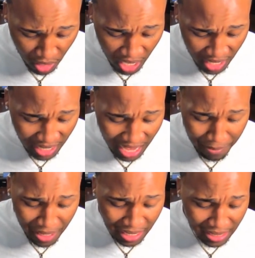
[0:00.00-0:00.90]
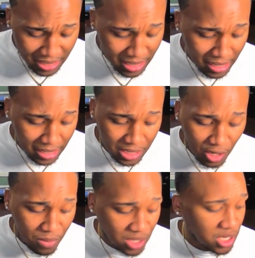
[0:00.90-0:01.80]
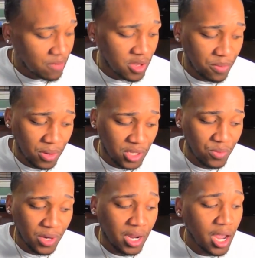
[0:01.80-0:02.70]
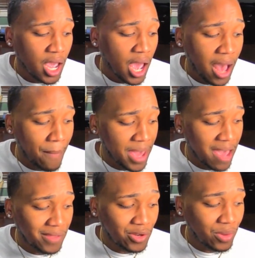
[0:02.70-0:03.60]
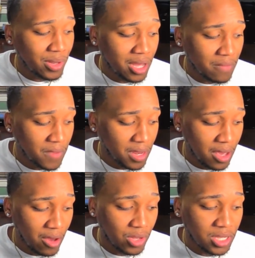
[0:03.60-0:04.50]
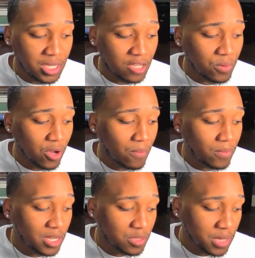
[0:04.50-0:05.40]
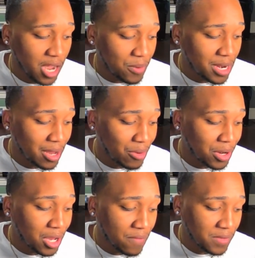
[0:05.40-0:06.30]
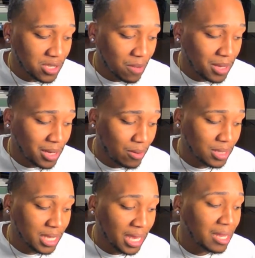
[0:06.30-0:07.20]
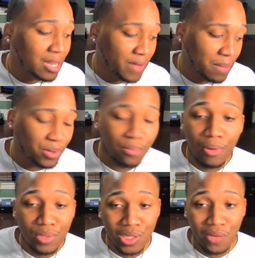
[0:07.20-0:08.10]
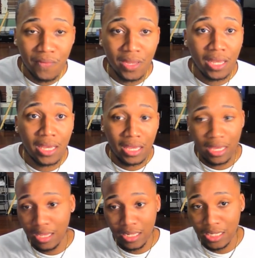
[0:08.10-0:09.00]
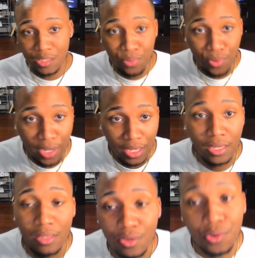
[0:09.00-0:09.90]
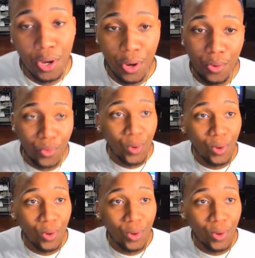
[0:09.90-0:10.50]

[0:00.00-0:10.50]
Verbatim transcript: And I've been getting sent so much stuff to the point to where I may have to do another video because this one going this one already long enough. It's gonna be long as hell if I put most stuff in it at this point, you know.